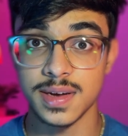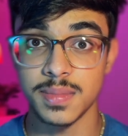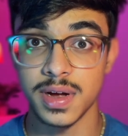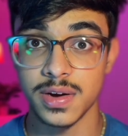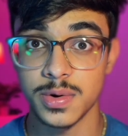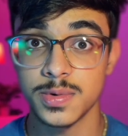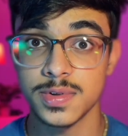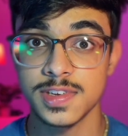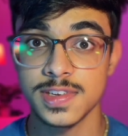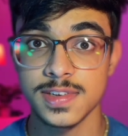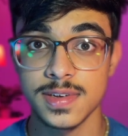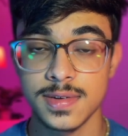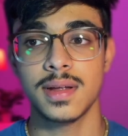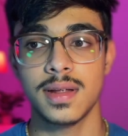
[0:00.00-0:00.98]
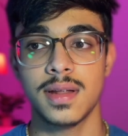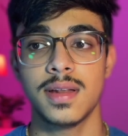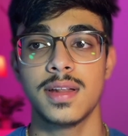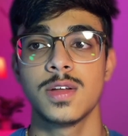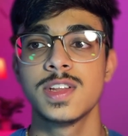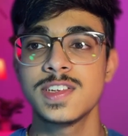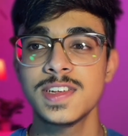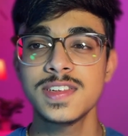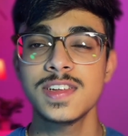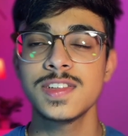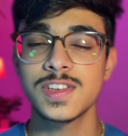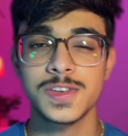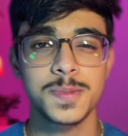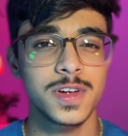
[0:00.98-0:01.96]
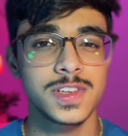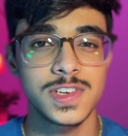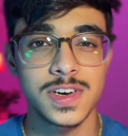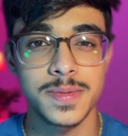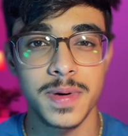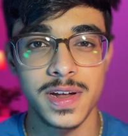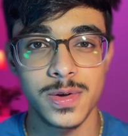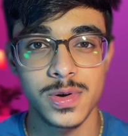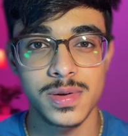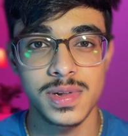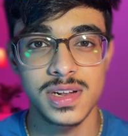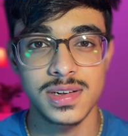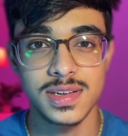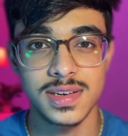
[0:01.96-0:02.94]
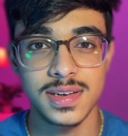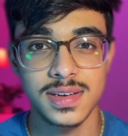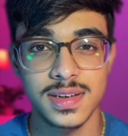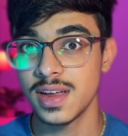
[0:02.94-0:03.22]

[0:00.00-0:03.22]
my notes. Now, this isn't sponsored by Notability.